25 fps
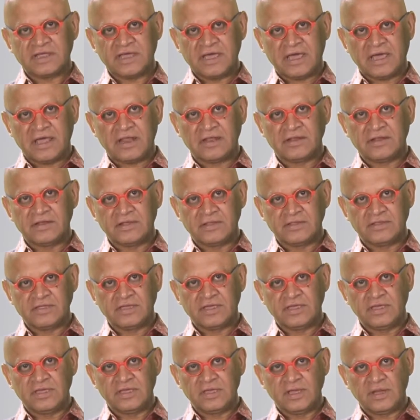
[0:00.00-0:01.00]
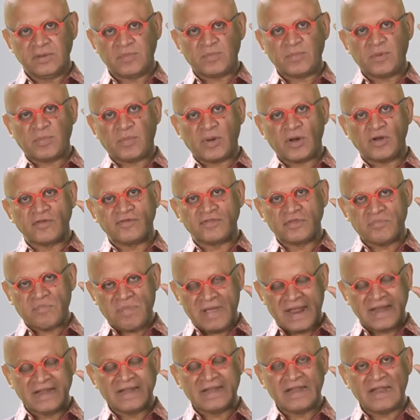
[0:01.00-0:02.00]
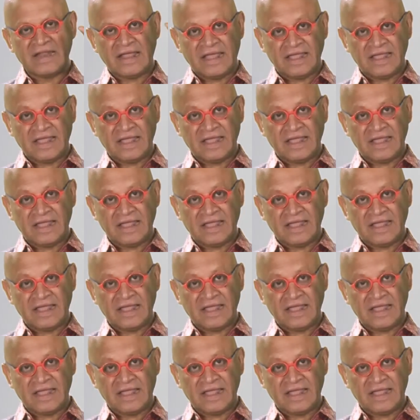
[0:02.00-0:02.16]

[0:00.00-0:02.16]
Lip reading: and the upper part of the mantle